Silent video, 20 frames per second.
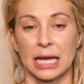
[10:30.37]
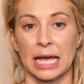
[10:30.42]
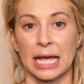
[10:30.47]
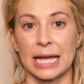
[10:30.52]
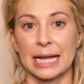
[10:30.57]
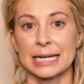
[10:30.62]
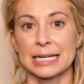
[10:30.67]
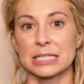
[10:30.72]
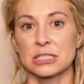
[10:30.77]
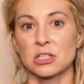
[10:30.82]

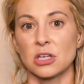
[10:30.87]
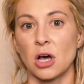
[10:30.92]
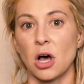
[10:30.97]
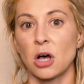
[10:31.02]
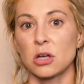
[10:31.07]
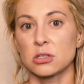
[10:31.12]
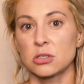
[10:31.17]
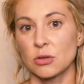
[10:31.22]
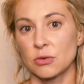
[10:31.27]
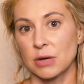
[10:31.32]
And it's
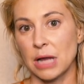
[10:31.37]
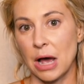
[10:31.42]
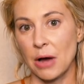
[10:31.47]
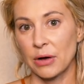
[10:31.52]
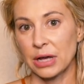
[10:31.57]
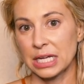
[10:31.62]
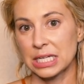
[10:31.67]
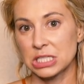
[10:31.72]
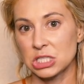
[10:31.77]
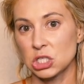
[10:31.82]
also now
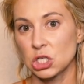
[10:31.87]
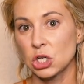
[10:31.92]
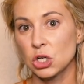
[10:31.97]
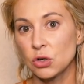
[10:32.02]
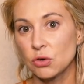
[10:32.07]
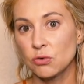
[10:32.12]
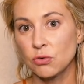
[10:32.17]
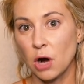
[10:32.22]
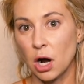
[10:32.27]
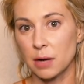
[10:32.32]
hit
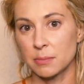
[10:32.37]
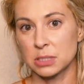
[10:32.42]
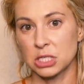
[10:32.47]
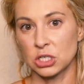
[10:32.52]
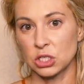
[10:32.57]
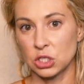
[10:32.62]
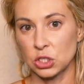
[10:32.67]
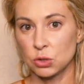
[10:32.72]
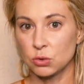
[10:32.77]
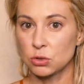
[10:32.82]
two farms
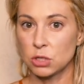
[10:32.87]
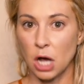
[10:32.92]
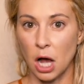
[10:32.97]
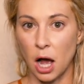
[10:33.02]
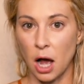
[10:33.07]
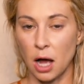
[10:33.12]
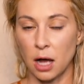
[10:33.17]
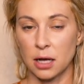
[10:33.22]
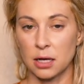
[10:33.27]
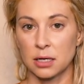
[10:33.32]
in
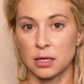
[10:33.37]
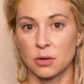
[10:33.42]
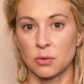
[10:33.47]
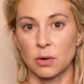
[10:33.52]
Utah